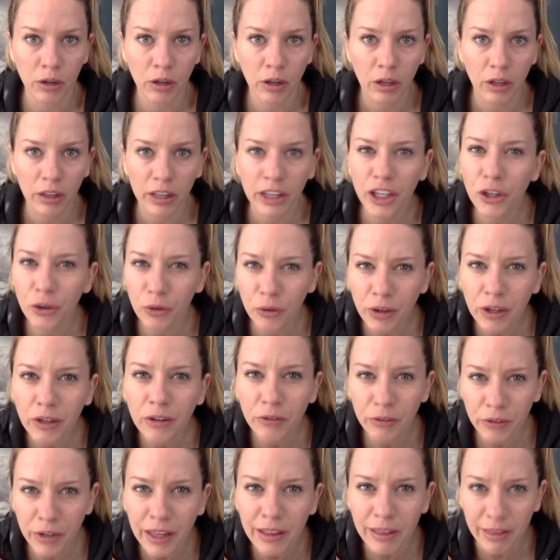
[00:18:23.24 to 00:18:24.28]
Like you
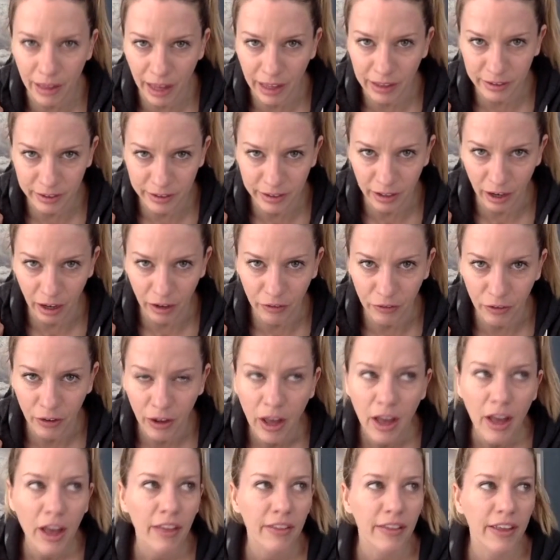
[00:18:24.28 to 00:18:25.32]
can read that stuff.
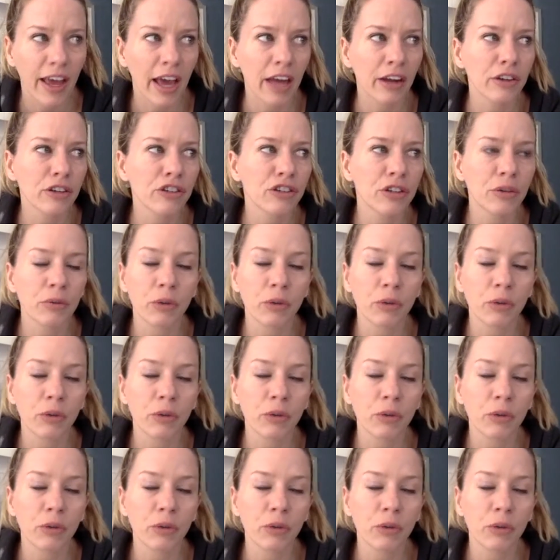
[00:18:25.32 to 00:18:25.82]
The energy